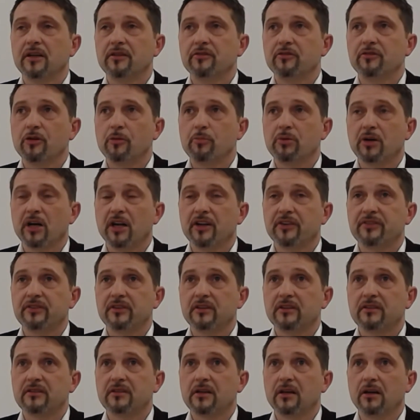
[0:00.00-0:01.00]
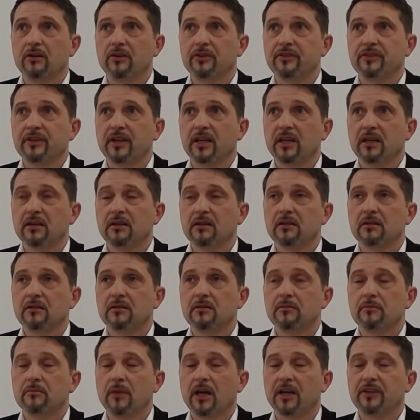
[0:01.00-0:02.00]
and the press is closing,
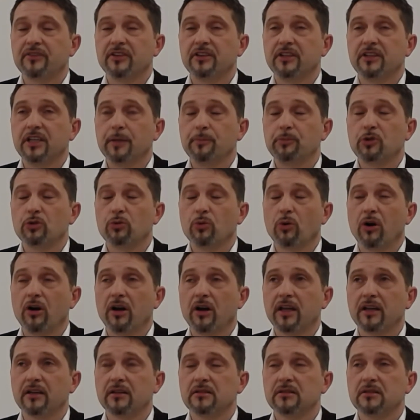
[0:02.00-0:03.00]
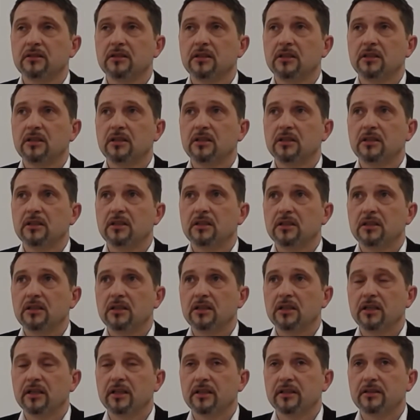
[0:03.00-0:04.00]
makes a deep drawing
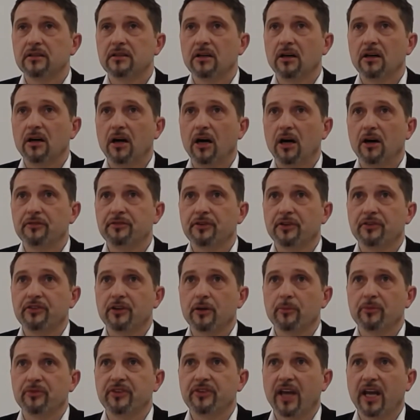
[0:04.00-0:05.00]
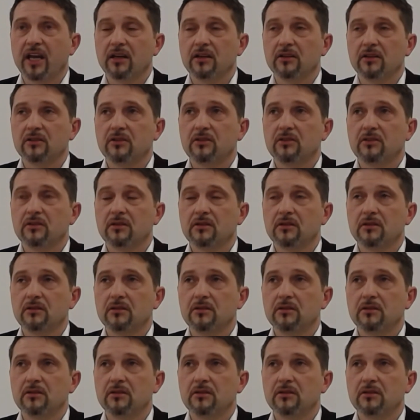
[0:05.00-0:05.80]
and after some seconds